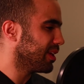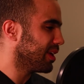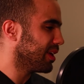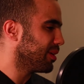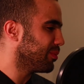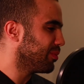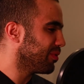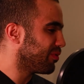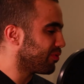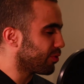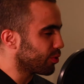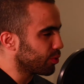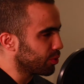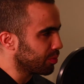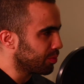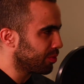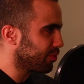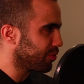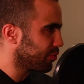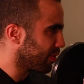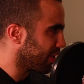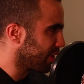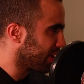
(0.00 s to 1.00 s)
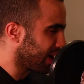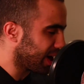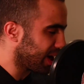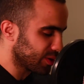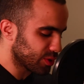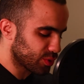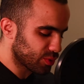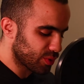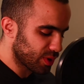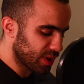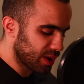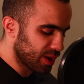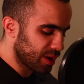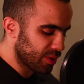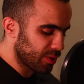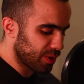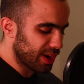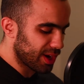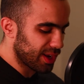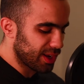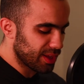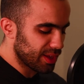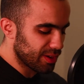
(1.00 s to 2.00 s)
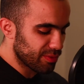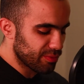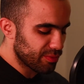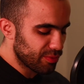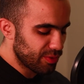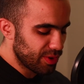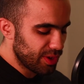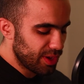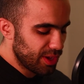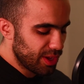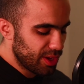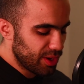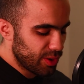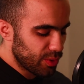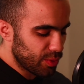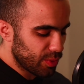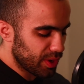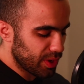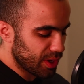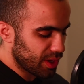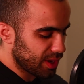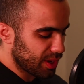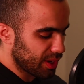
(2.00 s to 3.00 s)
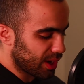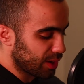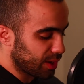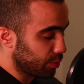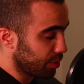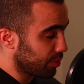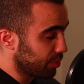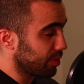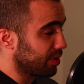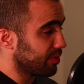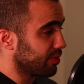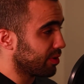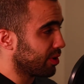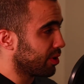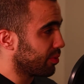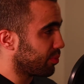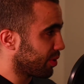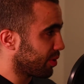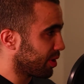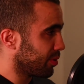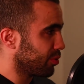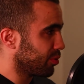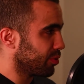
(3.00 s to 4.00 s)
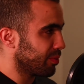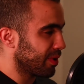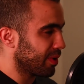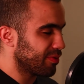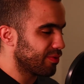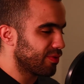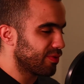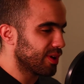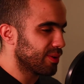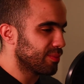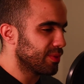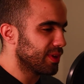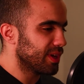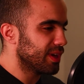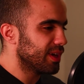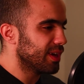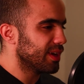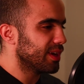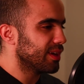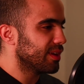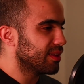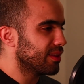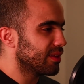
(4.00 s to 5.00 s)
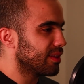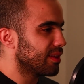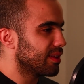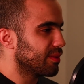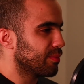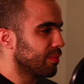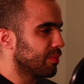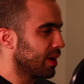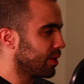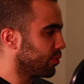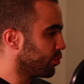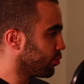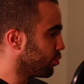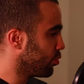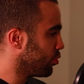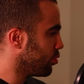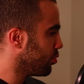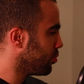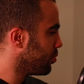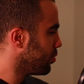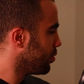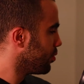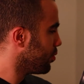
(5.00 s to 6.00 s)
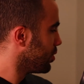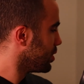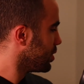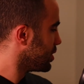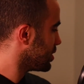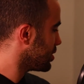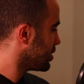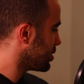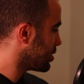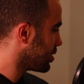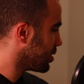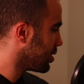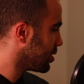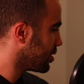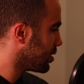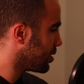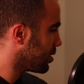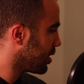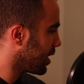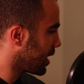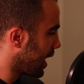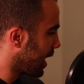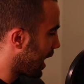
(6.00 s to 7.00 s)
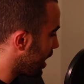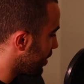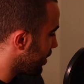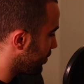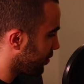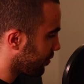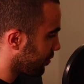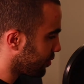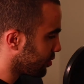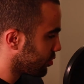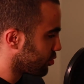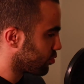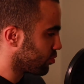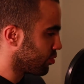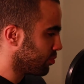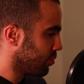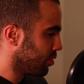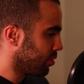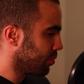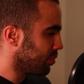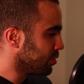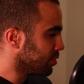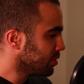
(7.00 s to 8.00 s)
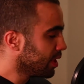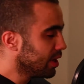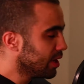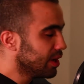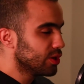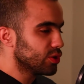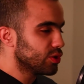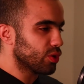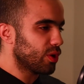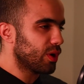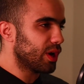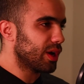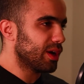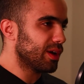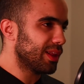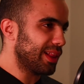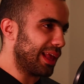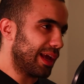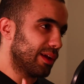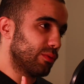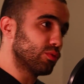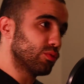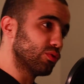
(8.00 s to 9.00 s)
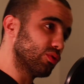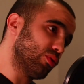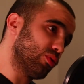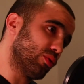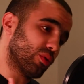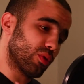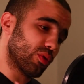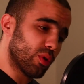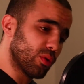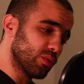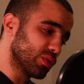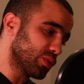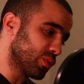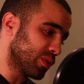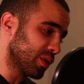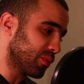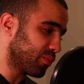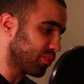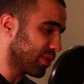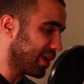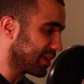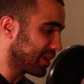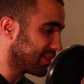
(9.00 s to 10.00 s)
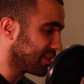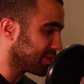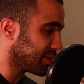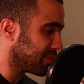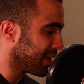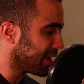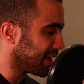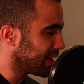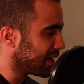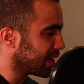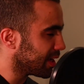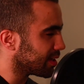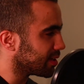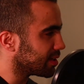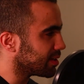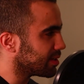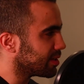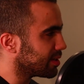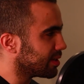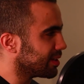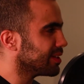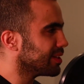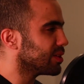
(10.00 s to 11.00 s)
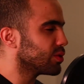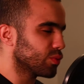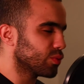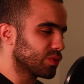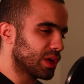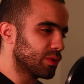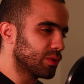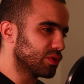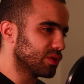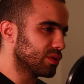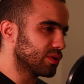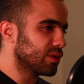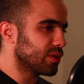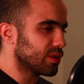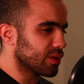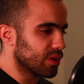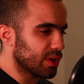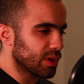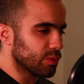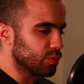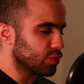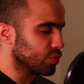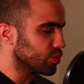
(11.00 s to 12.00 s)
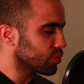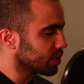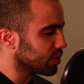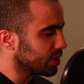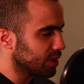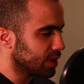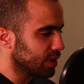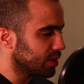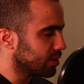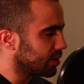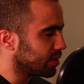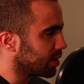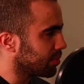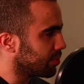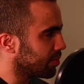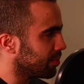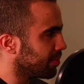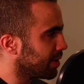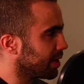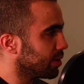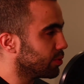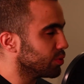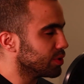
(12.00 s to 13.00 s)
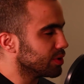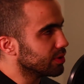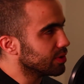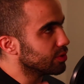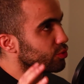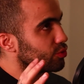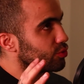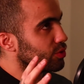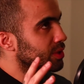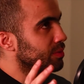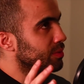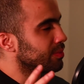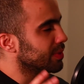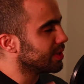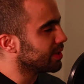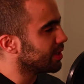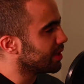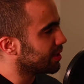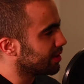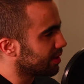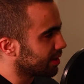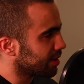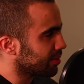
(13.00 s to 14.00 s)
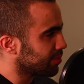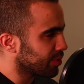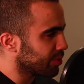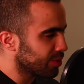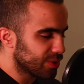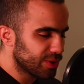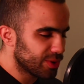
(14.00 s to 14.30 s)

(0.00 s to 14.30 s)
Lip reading: before we moved to our house right now where I live, we were living in an apartment with my family, and my room was like half of this room almost. So I would always want to practice my kicks, and this was when I was younger. I was really into MMA. It was the dream at that time,